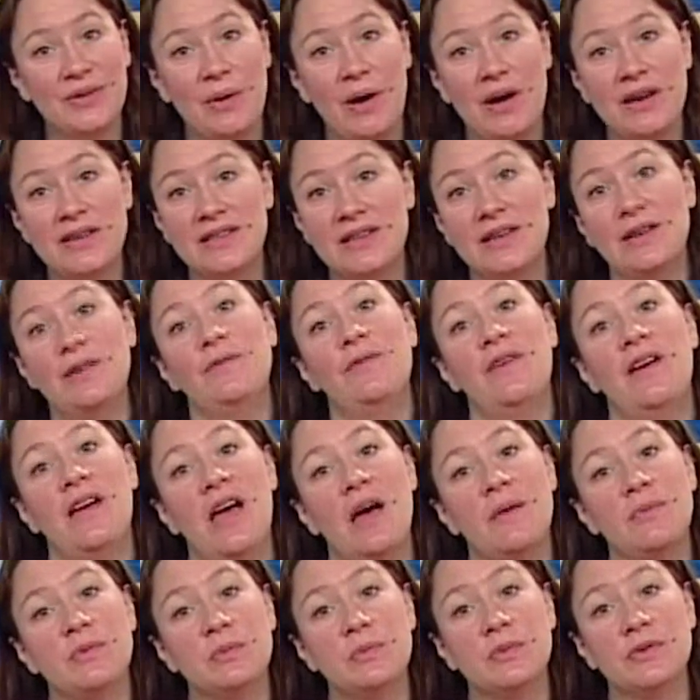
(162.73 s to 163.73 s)
identify
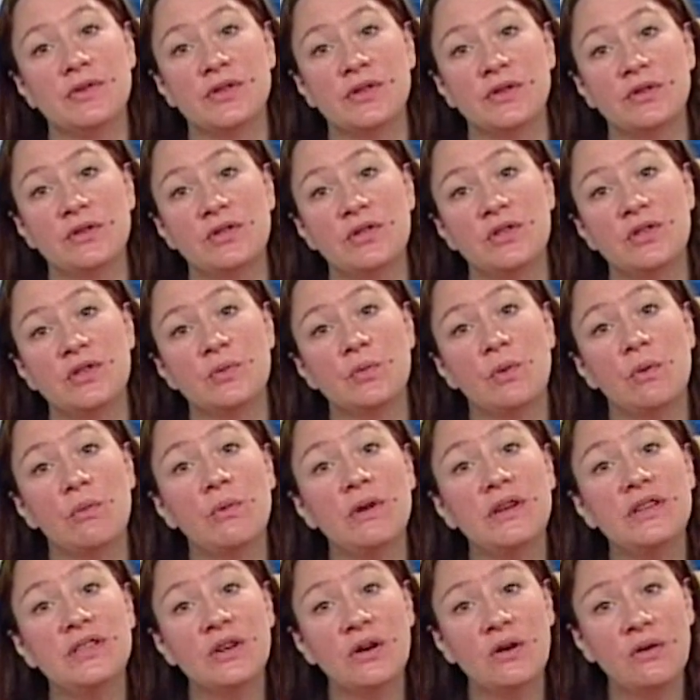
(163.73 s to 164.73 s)
optimal solutions when
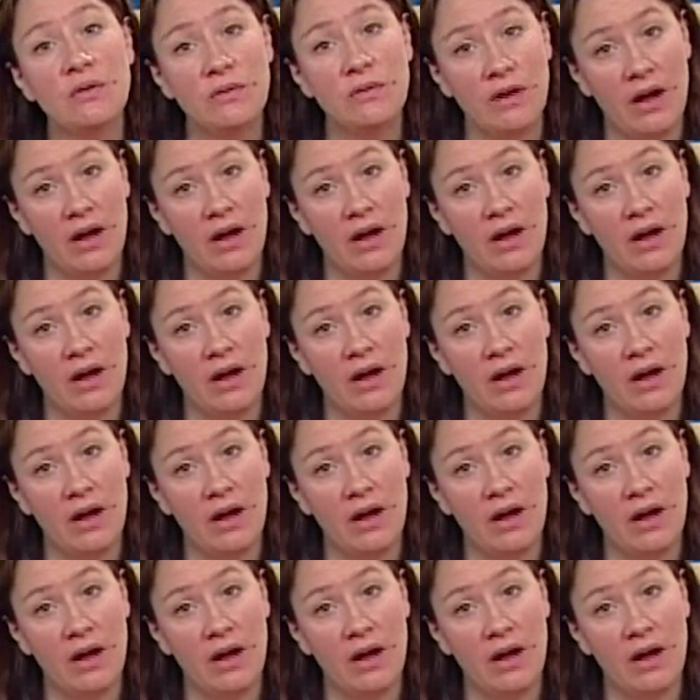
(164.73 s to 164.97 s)
we don't